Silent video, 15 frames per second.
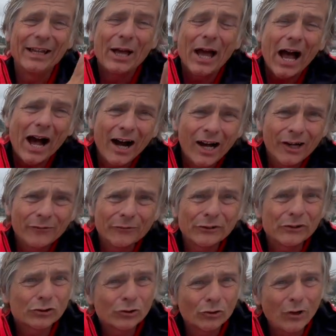aft
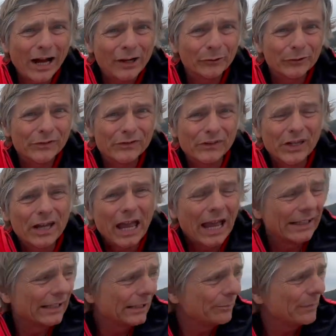shrouds, and
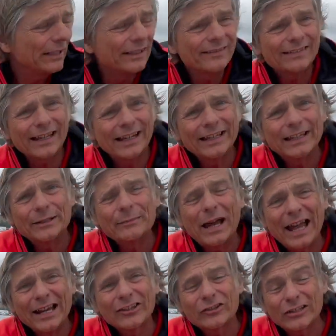that means I am
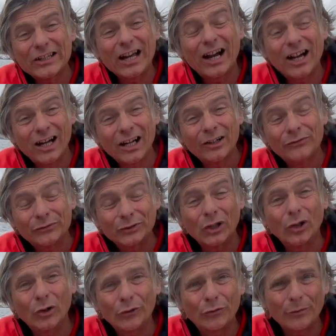actually aft
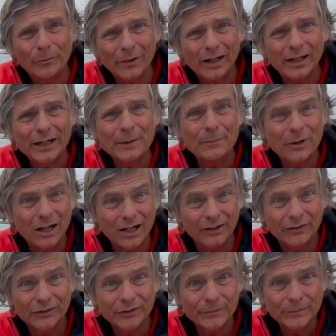of my
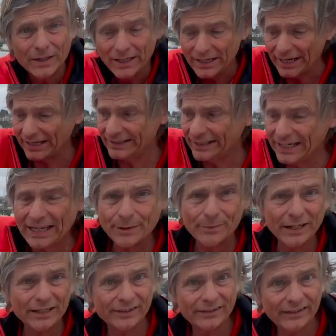mast. And here by
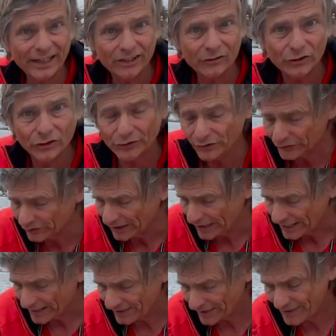the stanchions,
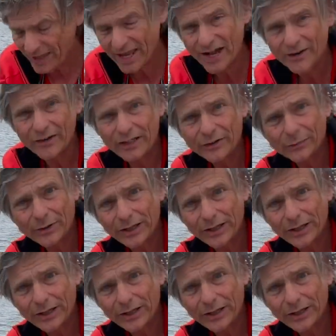there is where